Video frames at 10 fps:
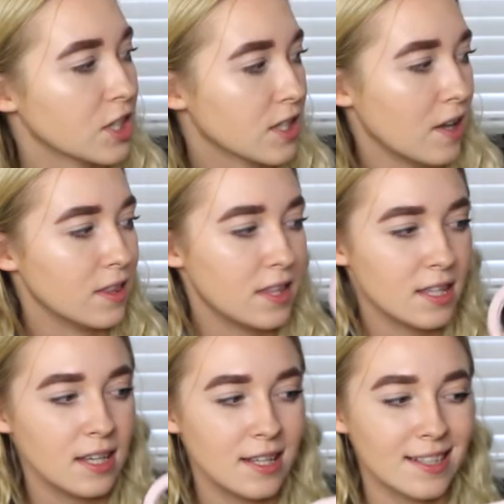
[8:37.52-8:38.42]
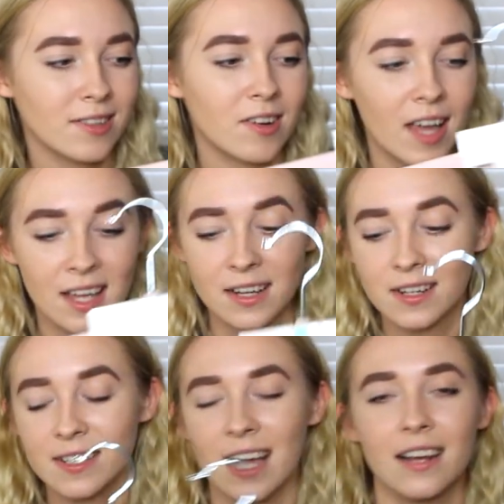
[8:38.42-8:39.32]
Just got these little
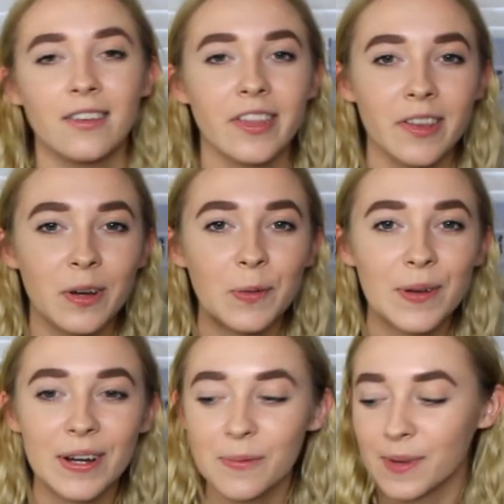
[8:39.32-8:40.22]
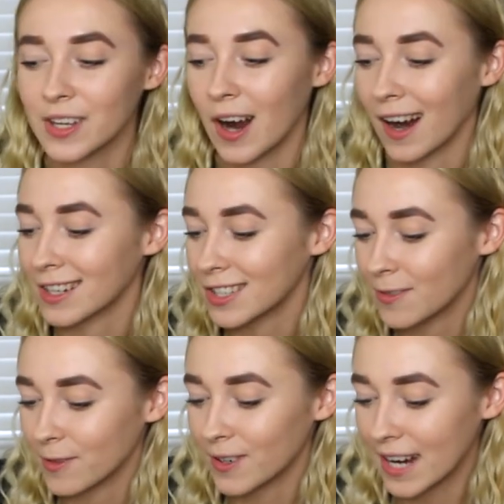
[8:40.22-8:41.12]
hangers. I know they look weird, but they're actually
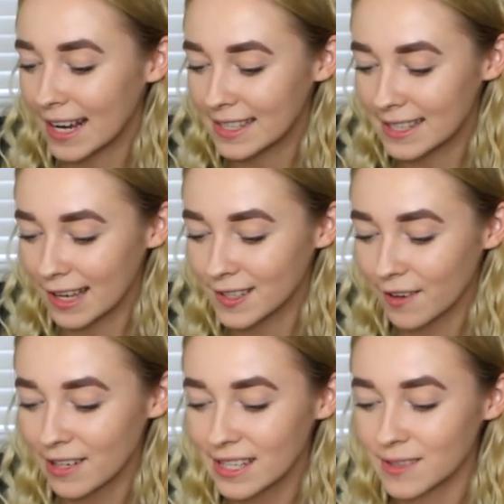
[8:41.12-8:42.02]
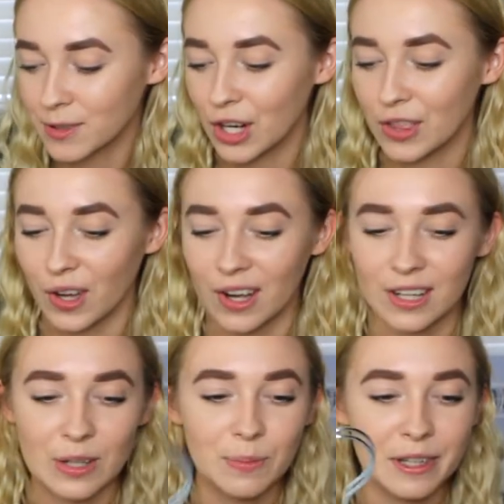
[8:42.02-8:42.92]
for accessories, which I thought
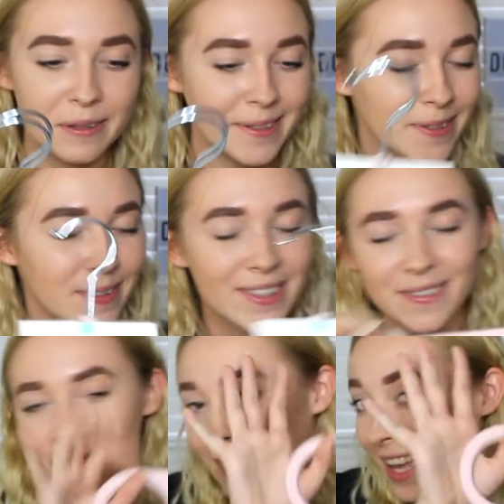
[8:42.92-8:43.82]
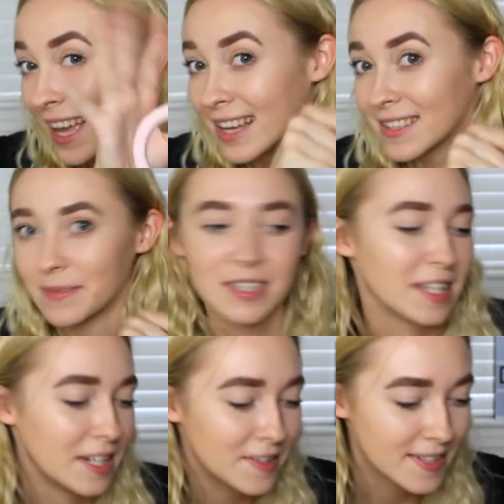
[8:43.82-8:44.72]
could be useful. So I'm just
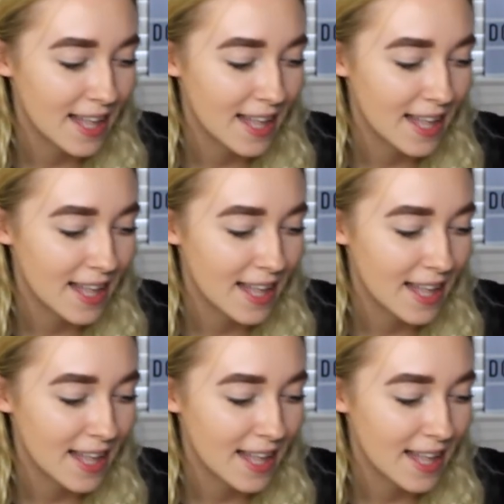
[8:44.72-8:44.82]
going to use